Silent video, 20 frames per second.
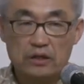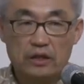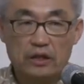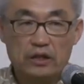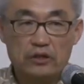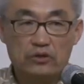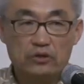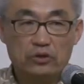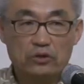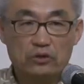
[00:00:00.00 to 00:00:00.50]

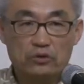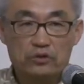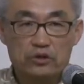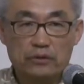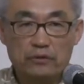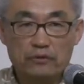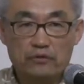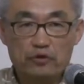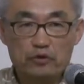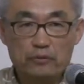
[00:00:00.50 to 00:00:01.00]
And you know,
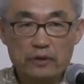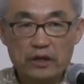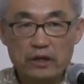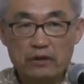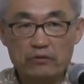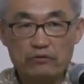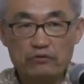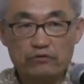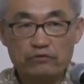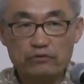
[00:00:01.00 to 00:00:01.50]
some of you may
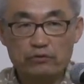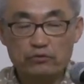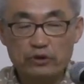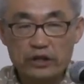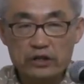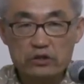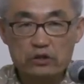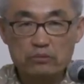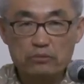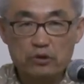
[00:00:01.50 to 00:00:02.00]
have
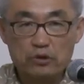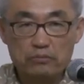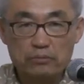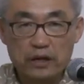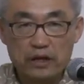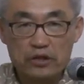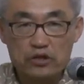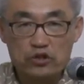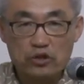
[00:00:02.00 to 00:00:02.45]
read the book by